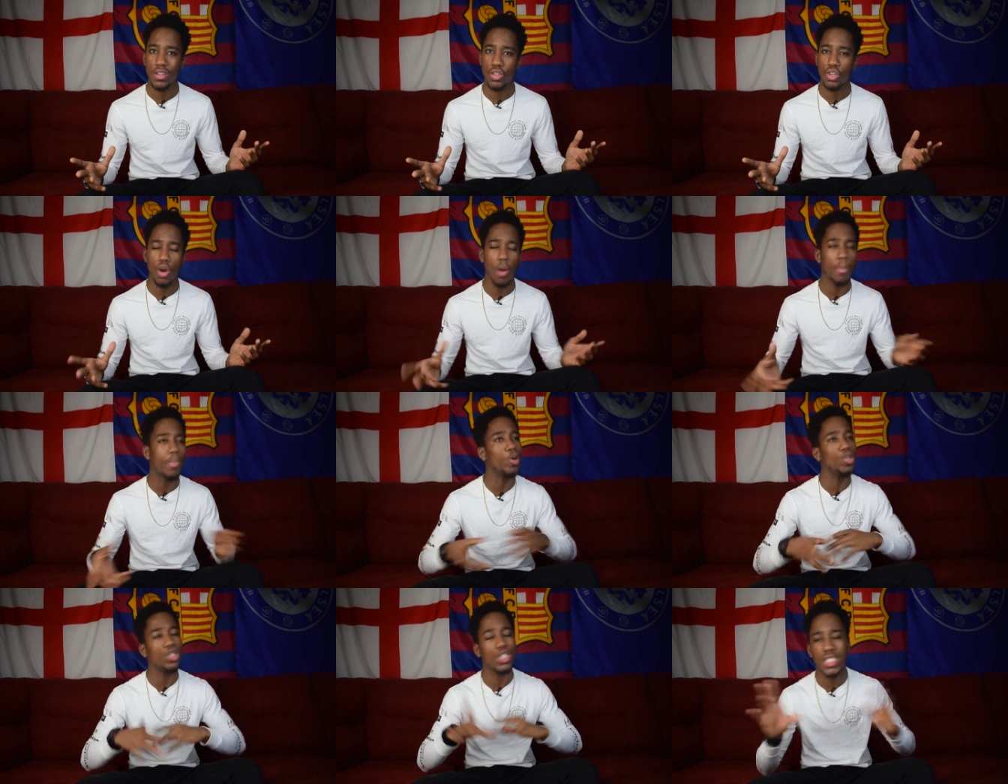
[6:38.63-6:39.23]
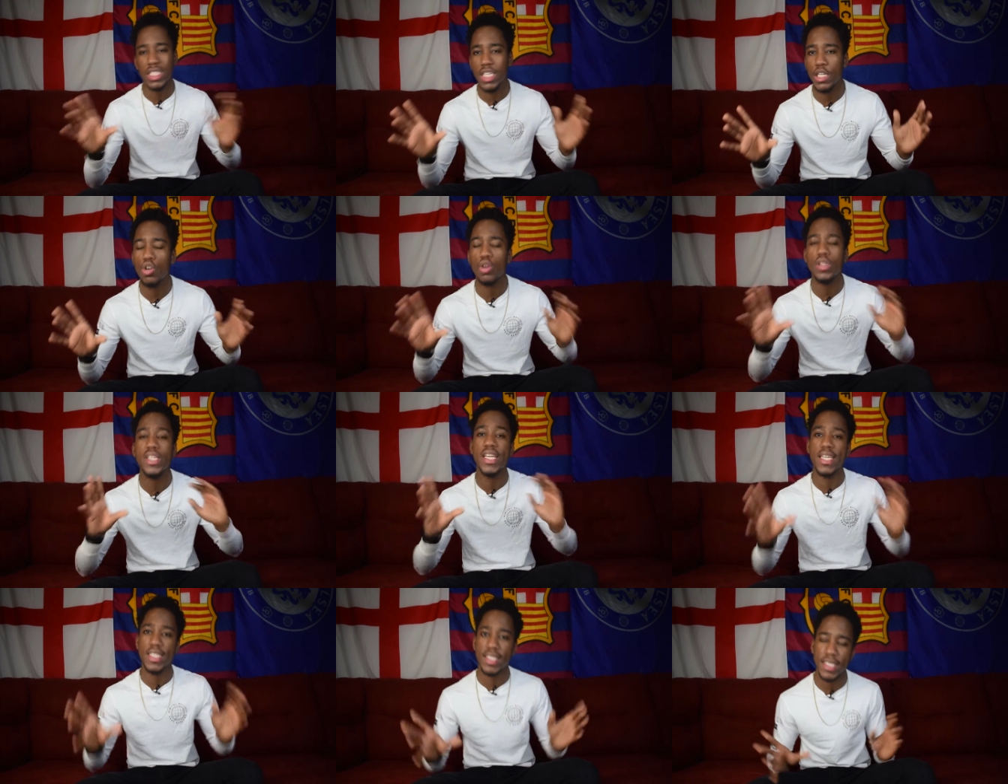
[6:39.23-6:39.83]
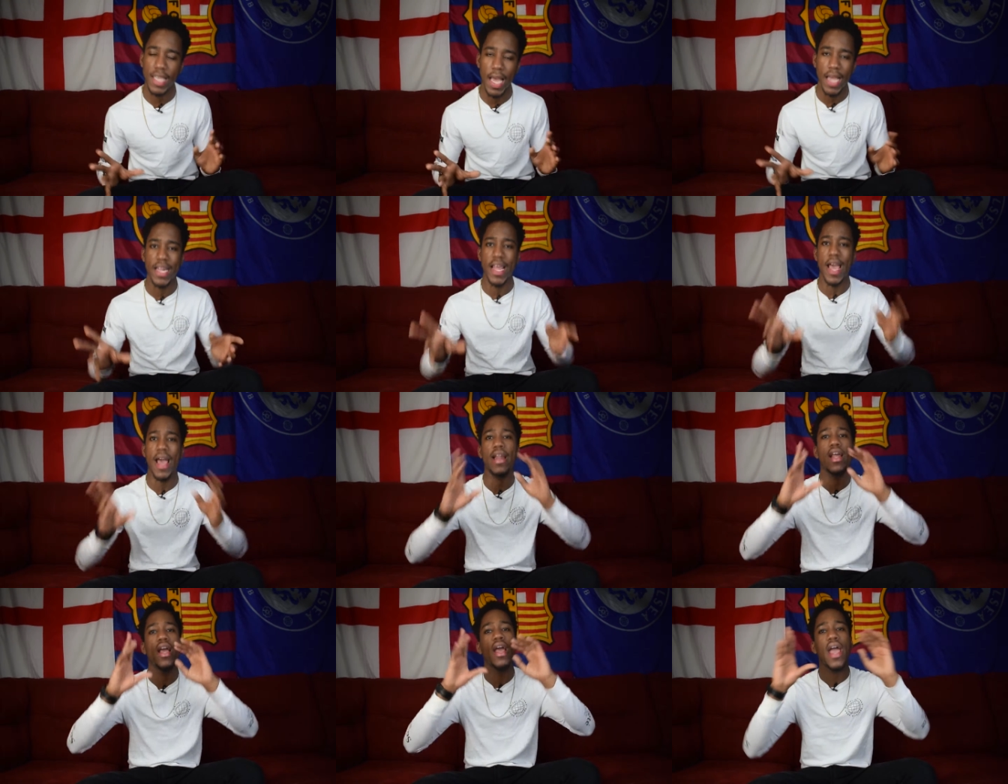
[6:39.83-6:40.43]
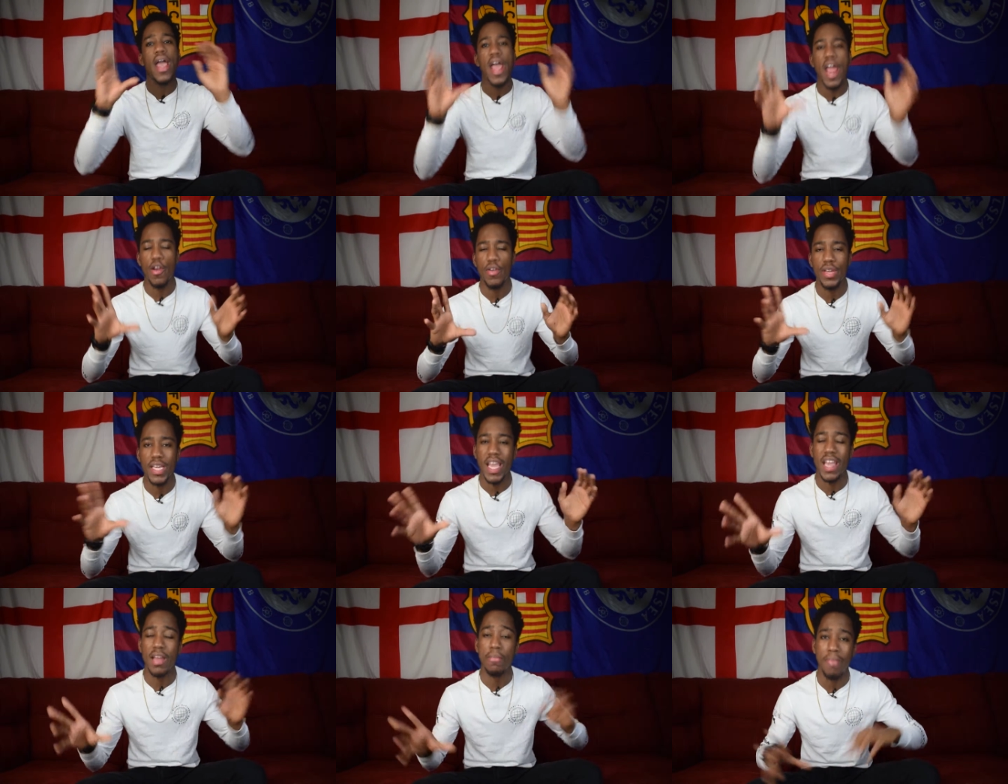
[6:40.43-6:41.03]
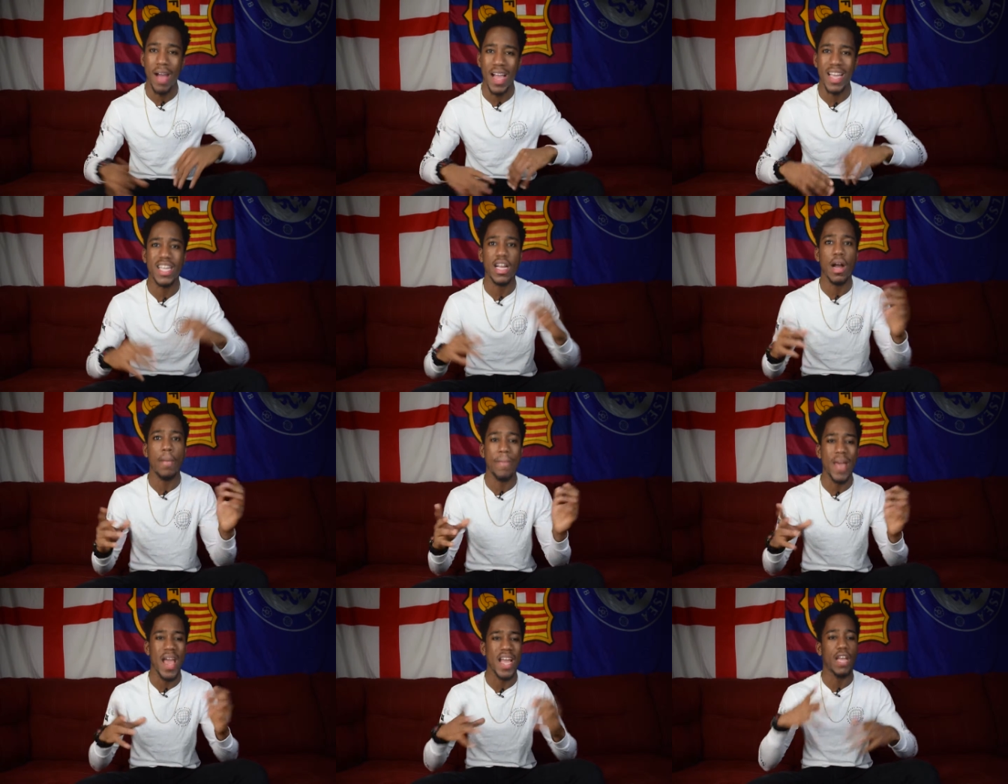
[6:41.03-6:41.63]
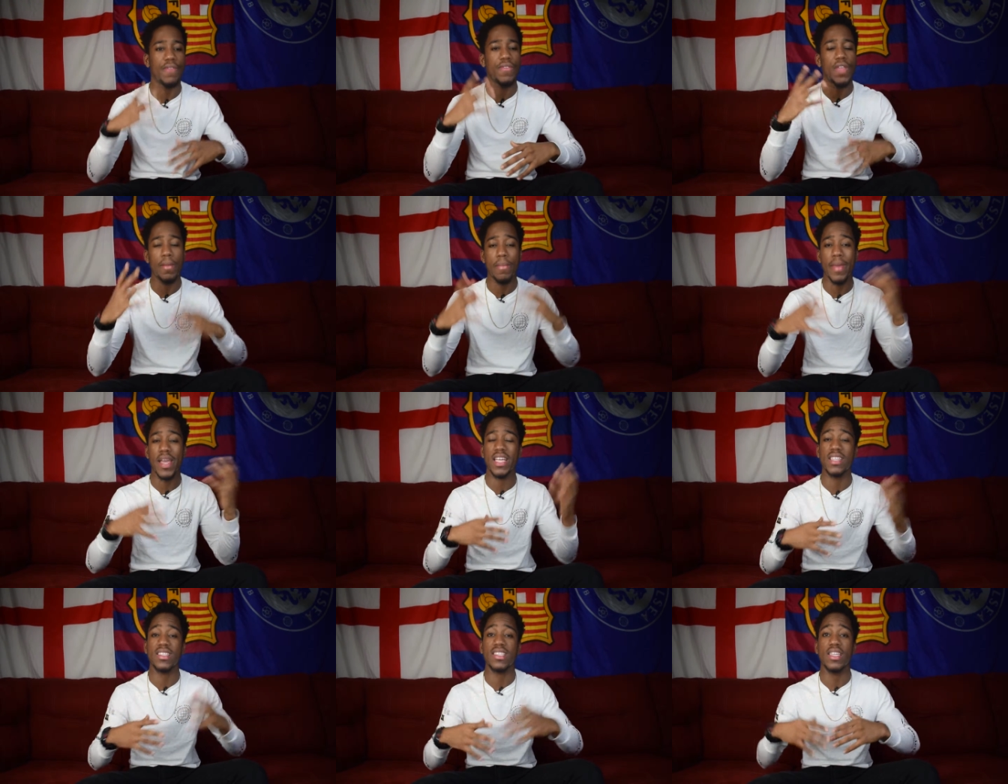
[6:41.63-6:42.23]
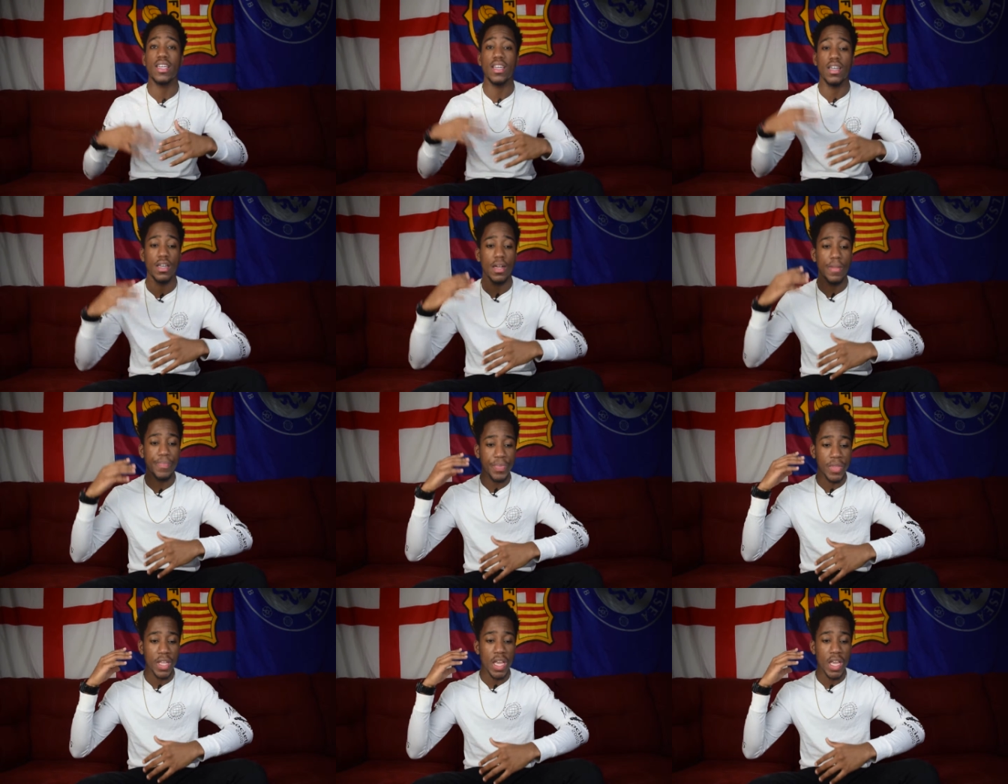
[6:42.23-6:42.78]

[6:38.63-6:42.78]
You know, Pochettino did say that Harry Kane might come back. If they make it to the